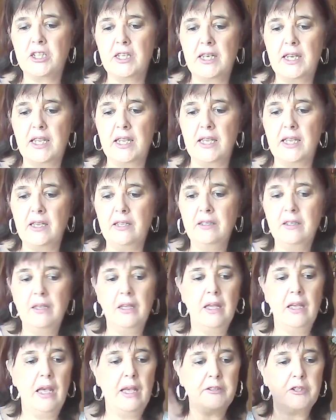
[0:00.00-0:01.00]
here
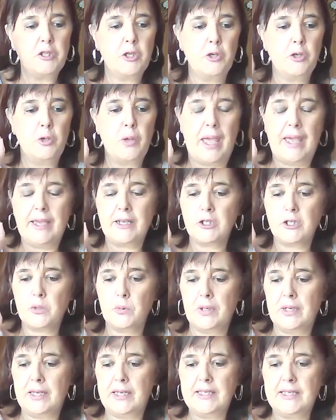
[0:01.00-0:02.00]
to
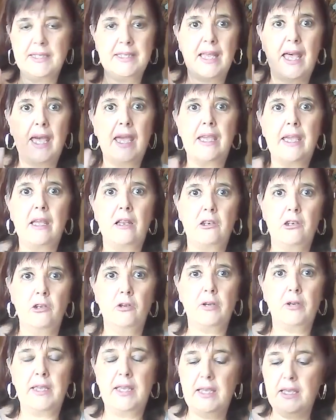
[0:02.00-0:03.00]
actually say,
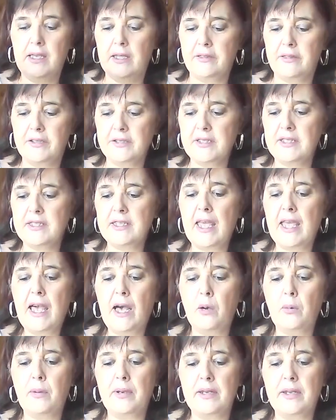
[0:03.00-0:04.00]
look here, this is
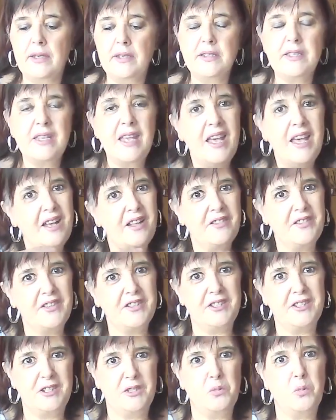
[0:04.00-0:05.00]
how it is
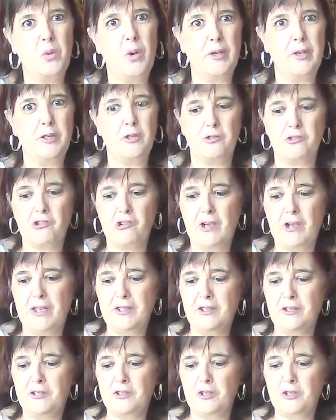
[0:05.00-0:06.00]
this is what you're trying
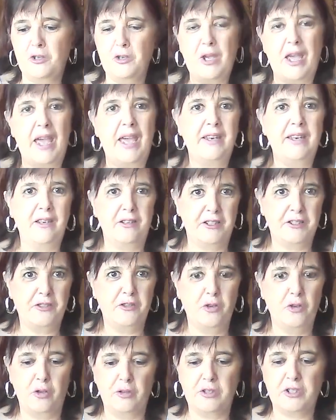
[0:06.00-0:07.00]
to do and it's
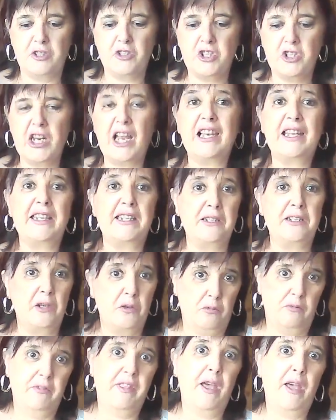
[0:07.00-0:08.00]
not gelling
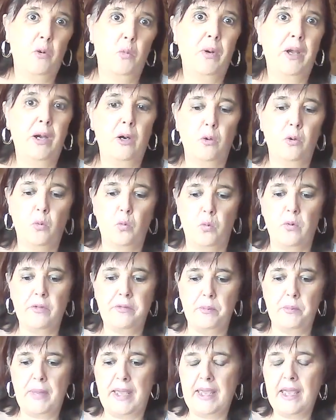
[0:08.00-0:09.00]
that well
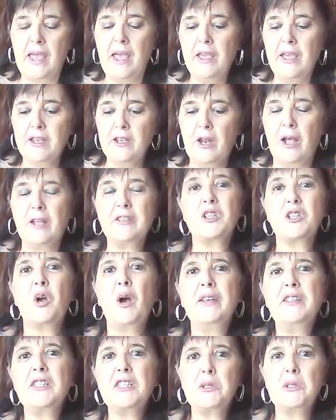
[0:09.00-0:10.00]
with me. You know, it's
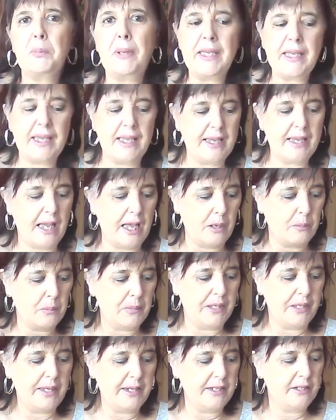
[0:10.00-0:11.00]
kind of speaking up,
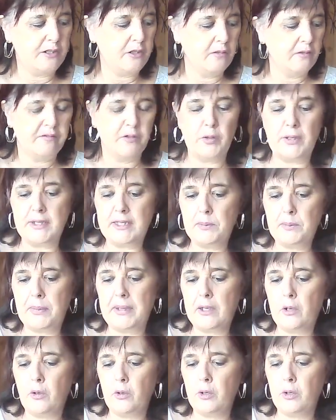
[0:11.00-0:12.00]
letting your voice
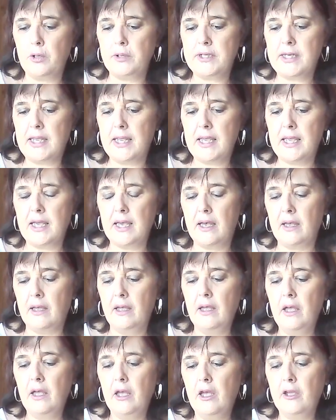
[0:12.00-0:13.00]
be heard here
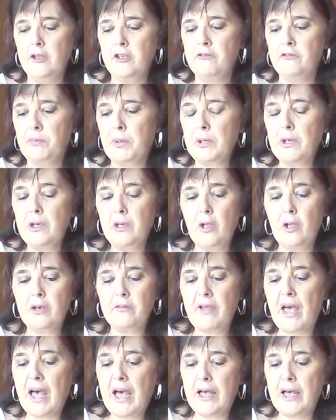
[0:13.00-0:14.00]
you put a lot
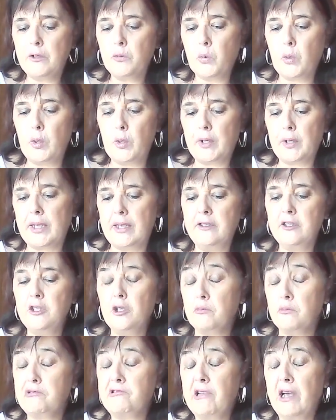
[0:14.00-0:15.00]
of hard work in,
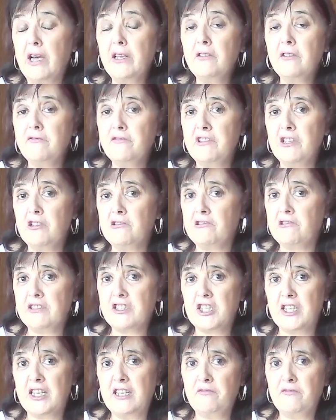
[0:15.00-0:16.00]
you're proud of your
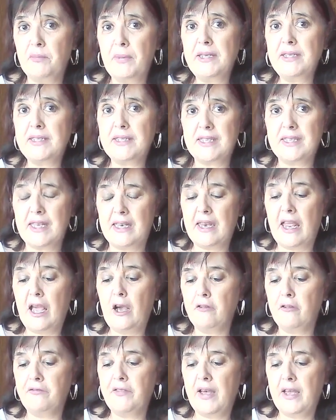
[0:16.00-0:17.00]
achievements and
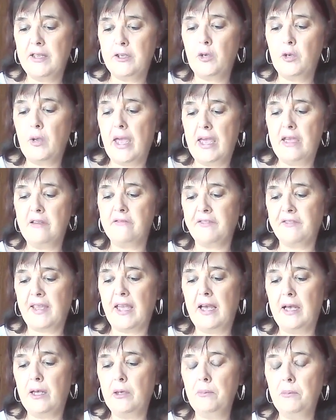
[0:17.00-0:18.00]
how far you have
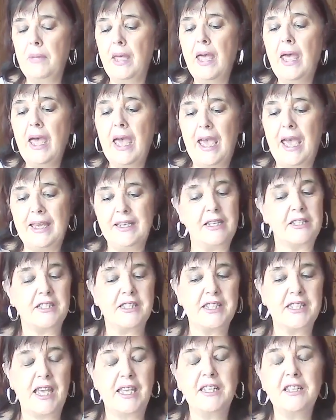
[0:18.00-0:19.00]
come, and it's
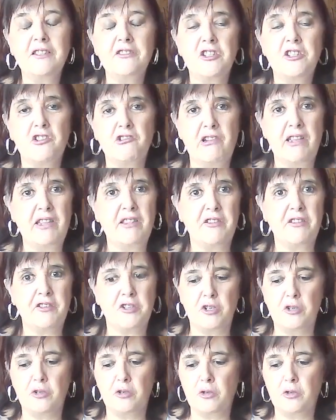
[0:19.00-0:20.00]
taken strength
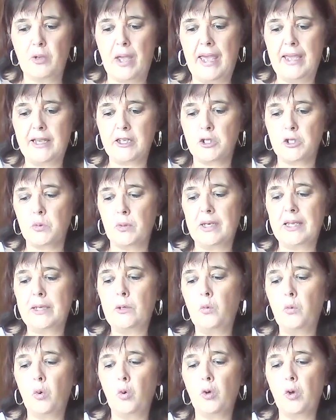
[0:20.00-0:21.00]
to actually
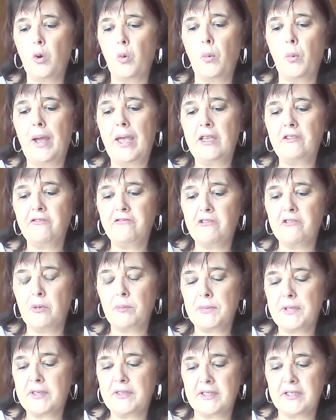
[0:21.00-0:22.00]
walk away
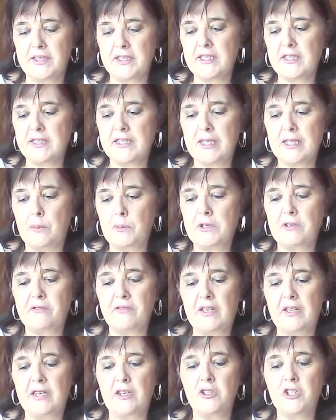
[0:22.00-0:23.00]
from this deceptive
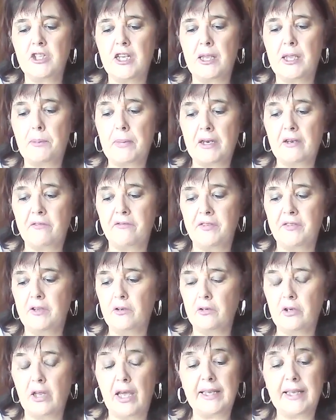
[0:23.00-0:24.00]
energy. But I
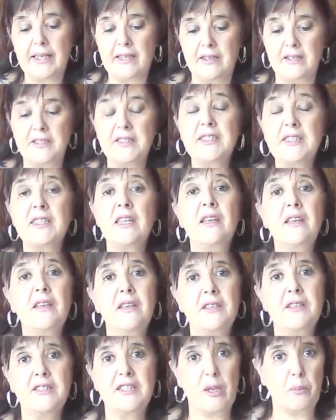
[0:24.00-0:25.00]
feel like it is
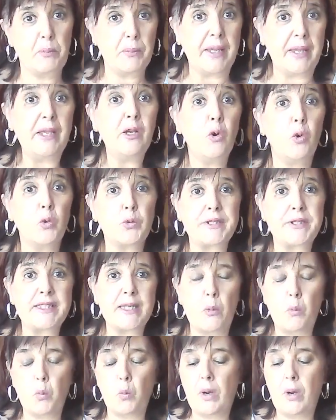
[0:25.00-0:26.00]
something or
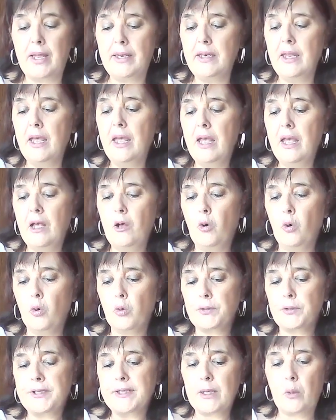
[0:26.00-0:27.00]
someone
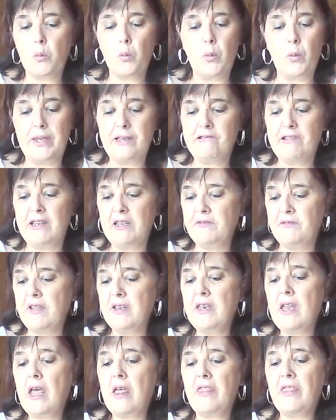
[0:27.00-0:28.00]
or somewhere
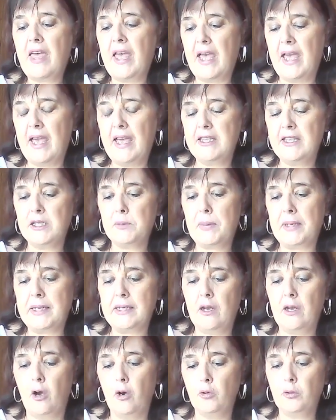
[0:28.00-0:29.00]
even that has been
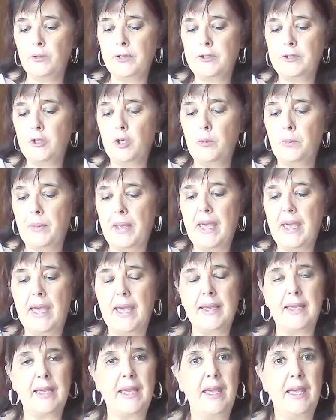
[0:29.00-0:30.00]
holding you
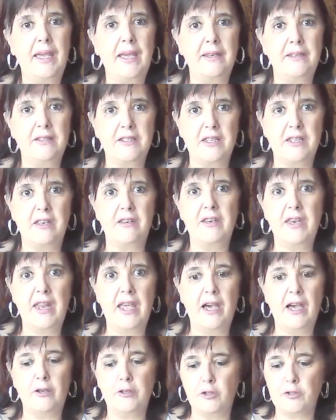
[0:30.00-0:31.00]
back, and
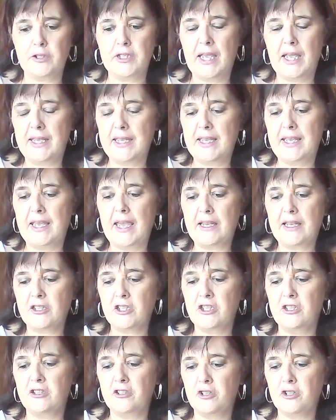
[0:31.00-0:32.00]
now you're taking
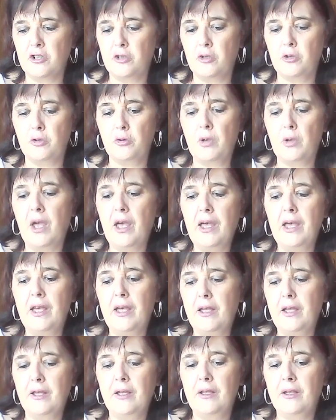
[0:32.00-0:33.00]
action to,
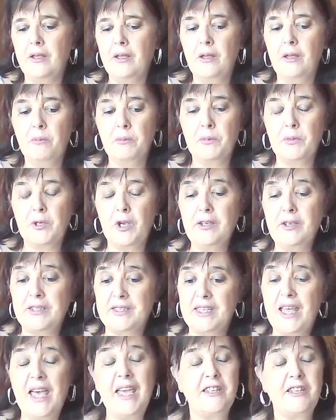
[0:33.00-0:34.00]
I'm going to
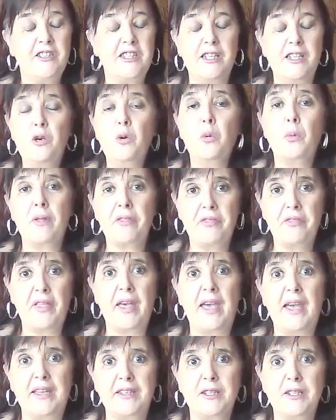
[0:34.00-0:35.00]
say, deal with
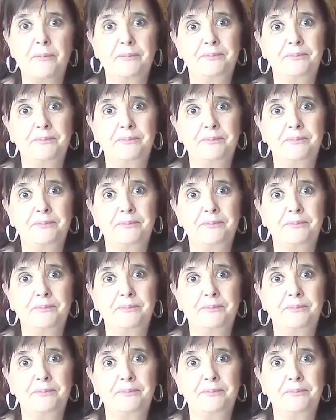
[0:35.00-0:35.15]
that.